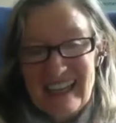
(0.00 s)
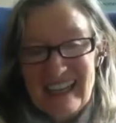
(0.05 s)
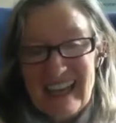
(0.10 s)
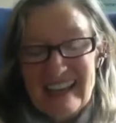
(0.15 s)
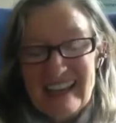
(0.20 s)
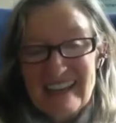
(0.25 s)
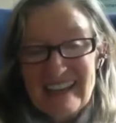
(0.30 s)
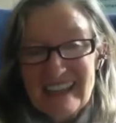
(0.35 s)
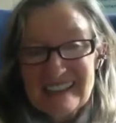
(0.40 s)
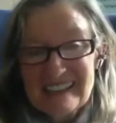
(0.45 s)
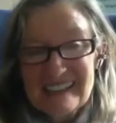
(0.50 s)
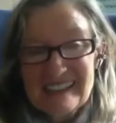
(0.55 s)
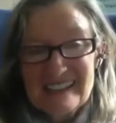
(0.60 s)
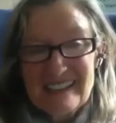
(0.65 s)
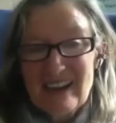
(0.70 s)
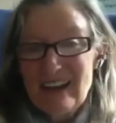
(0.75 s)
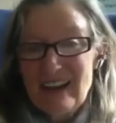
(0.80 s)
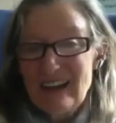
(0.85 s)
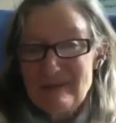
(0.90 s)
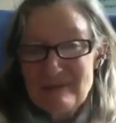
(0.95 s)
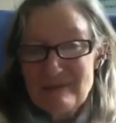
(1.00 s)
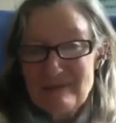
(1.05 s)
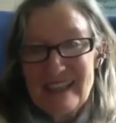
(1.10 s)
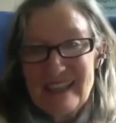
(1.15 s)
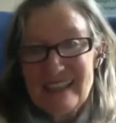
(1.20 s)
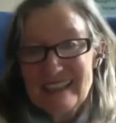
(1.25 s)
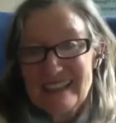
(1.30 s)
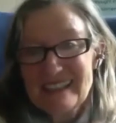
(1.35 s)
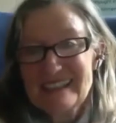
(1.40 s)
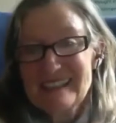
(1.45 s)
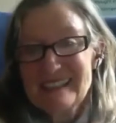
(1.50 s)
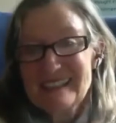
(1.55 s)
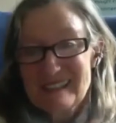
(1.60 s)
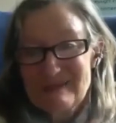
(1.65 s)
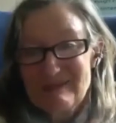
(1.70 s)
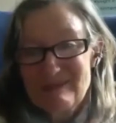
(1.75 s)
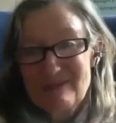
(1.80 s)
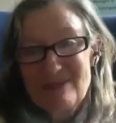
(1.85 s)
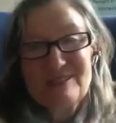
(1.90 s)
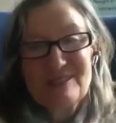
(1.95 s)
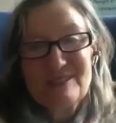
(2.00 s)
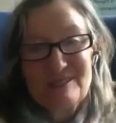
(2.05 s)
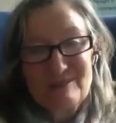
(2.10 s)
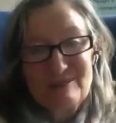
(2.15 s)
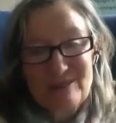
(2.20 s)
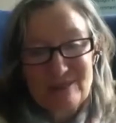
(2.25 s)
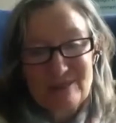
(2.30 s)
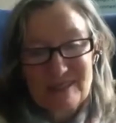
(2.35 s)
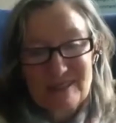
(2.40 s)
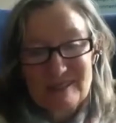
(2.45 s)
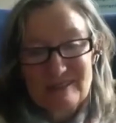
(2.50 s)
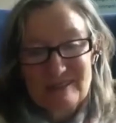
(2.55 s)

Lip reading: And that's not me, it's the principles.